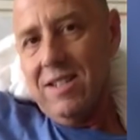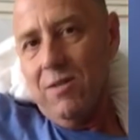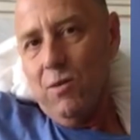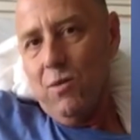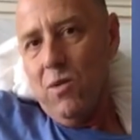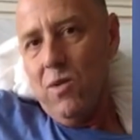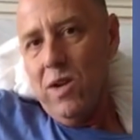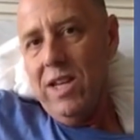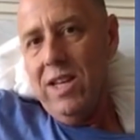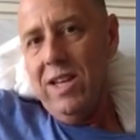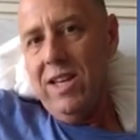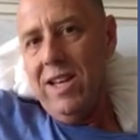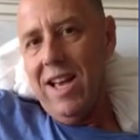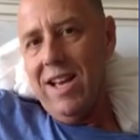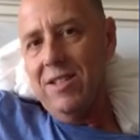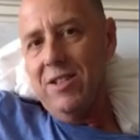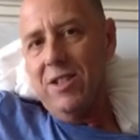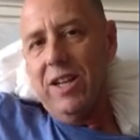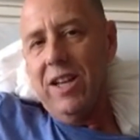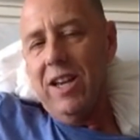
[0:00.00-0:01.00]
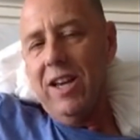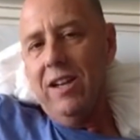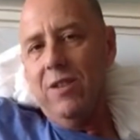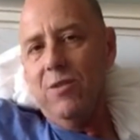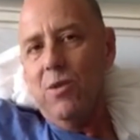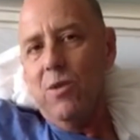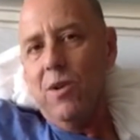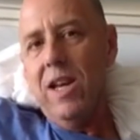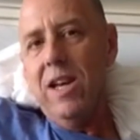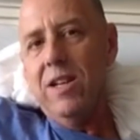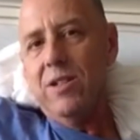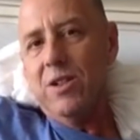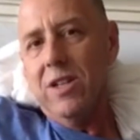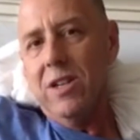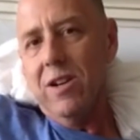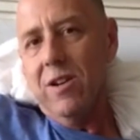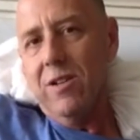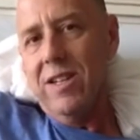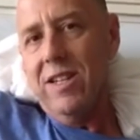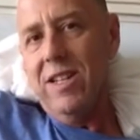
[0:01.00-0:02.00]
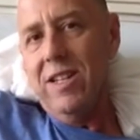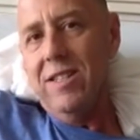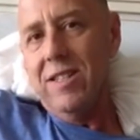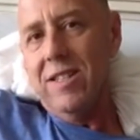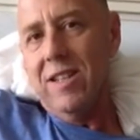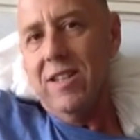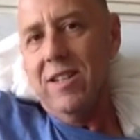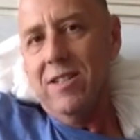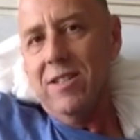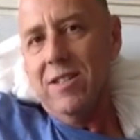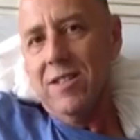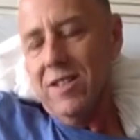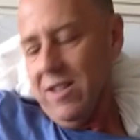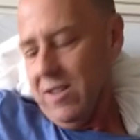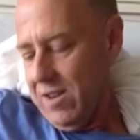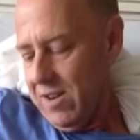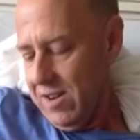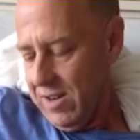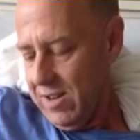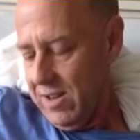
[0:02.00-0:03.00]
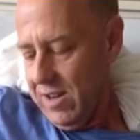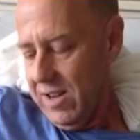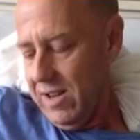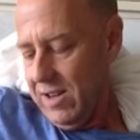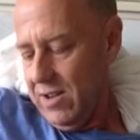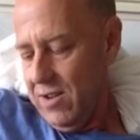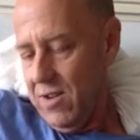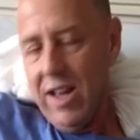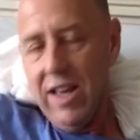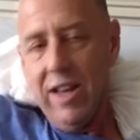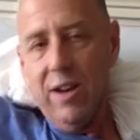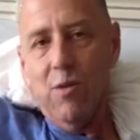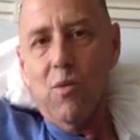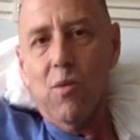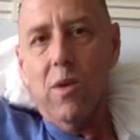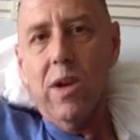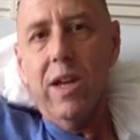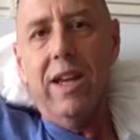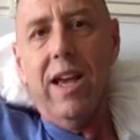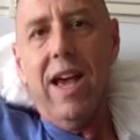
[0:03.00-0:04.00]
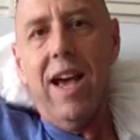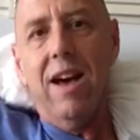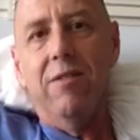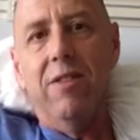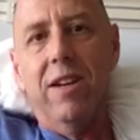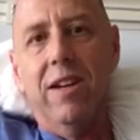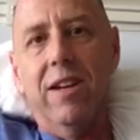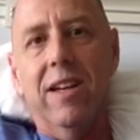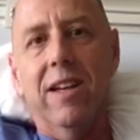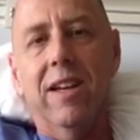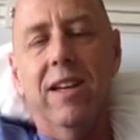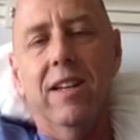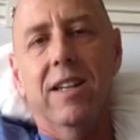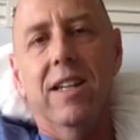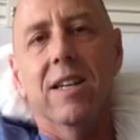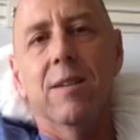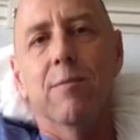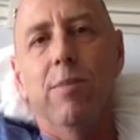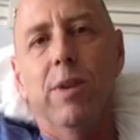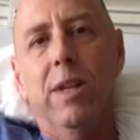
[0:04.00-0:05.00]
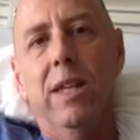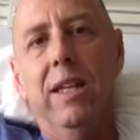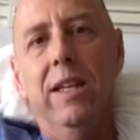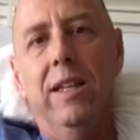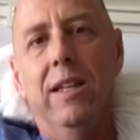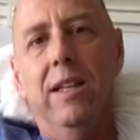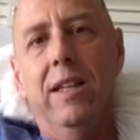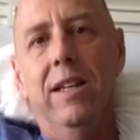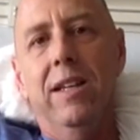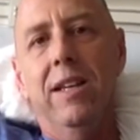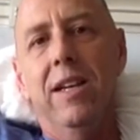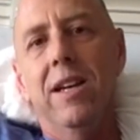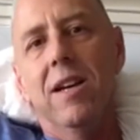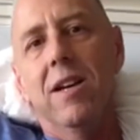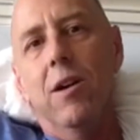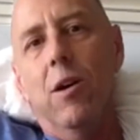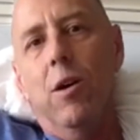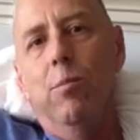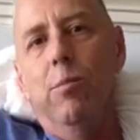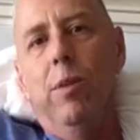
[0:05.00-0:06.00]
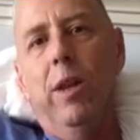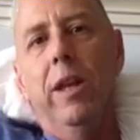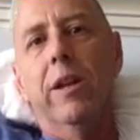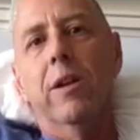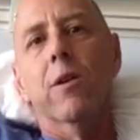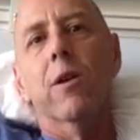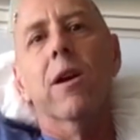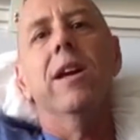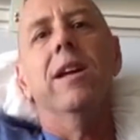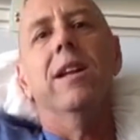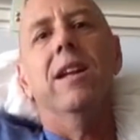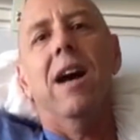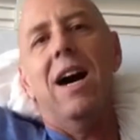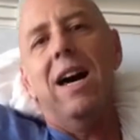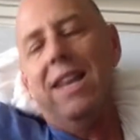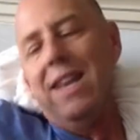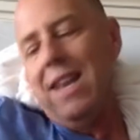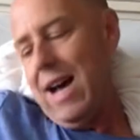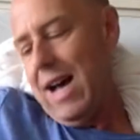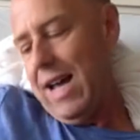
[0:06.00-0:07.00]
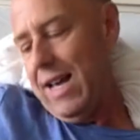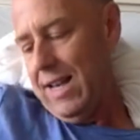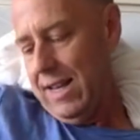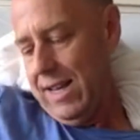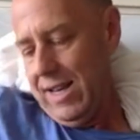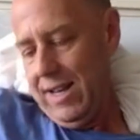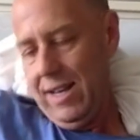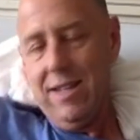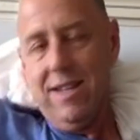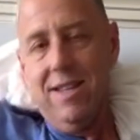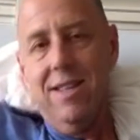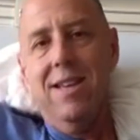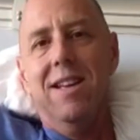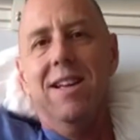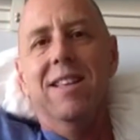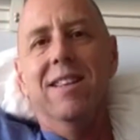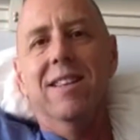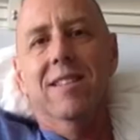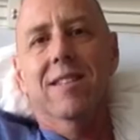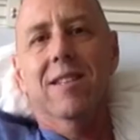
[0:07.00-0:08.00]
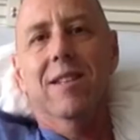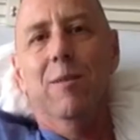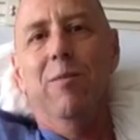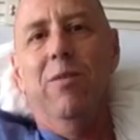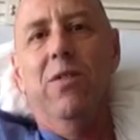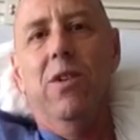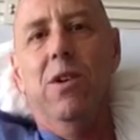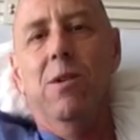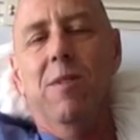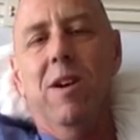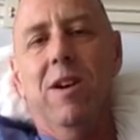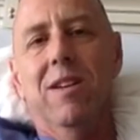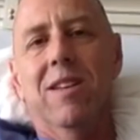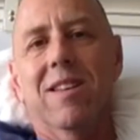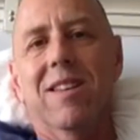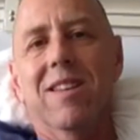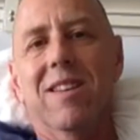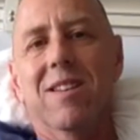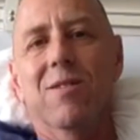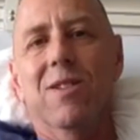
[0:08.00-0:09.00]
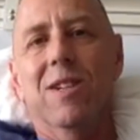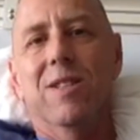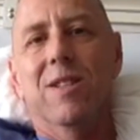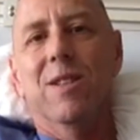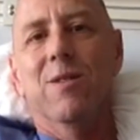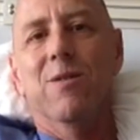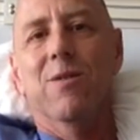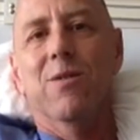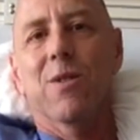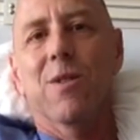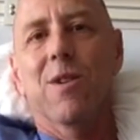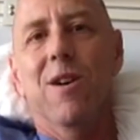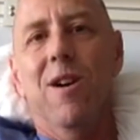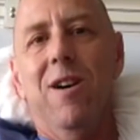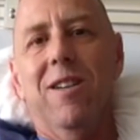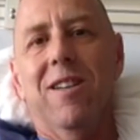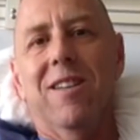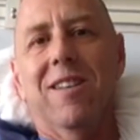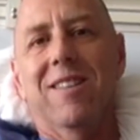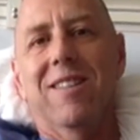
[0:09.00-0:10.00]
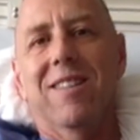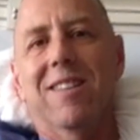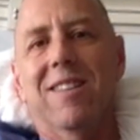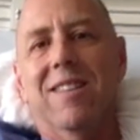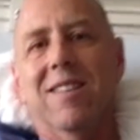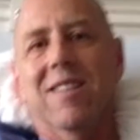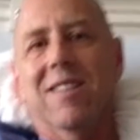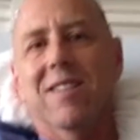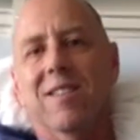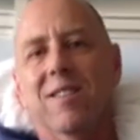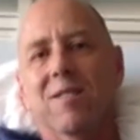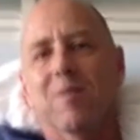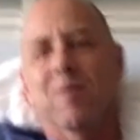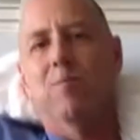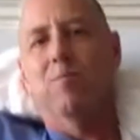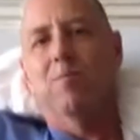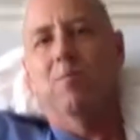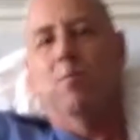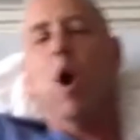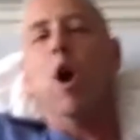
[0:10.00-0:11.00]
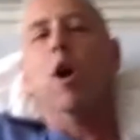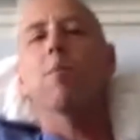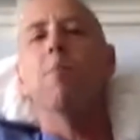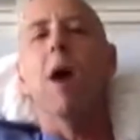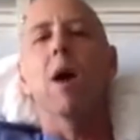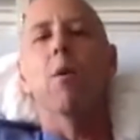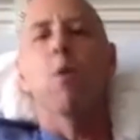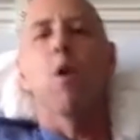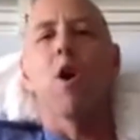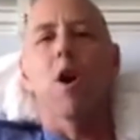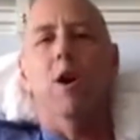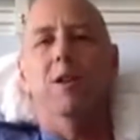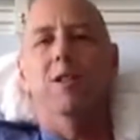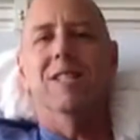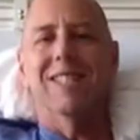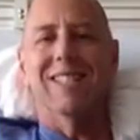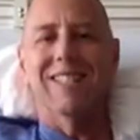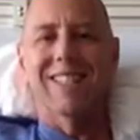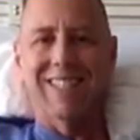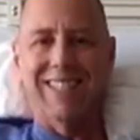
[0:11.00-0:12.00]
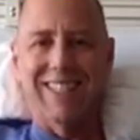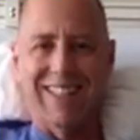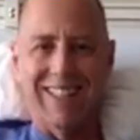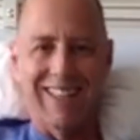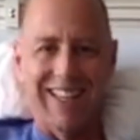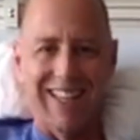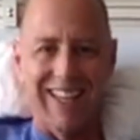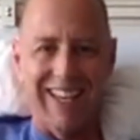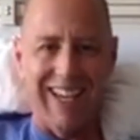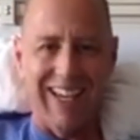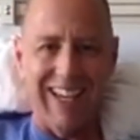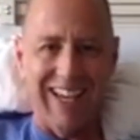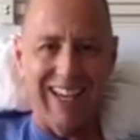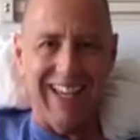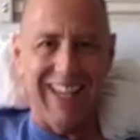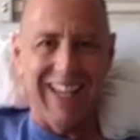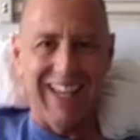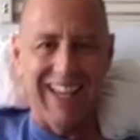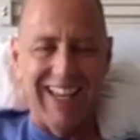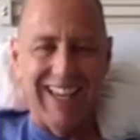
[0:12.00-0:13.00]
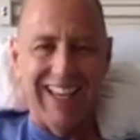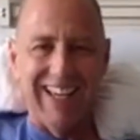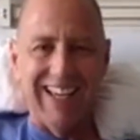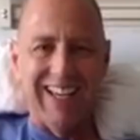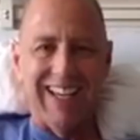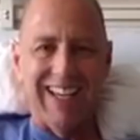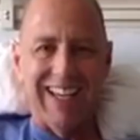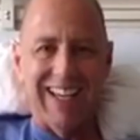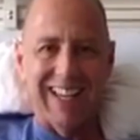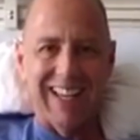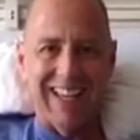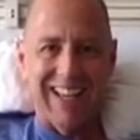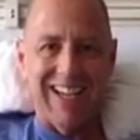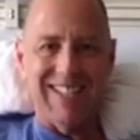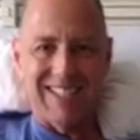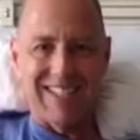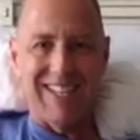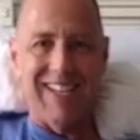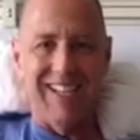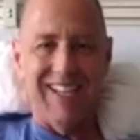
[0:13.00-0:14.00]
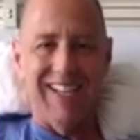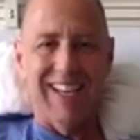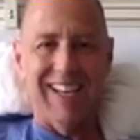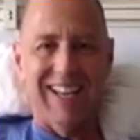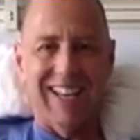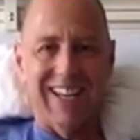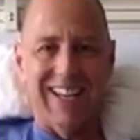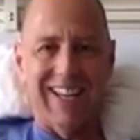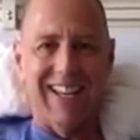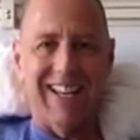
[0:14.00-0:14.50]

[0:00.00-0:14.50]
re educated, re engineered T cells are going to go ahead and wreak havoc and completely obliterate, annihilate this lymphoma once and for all. So we've turned the body's natural uh, killers into something that's going to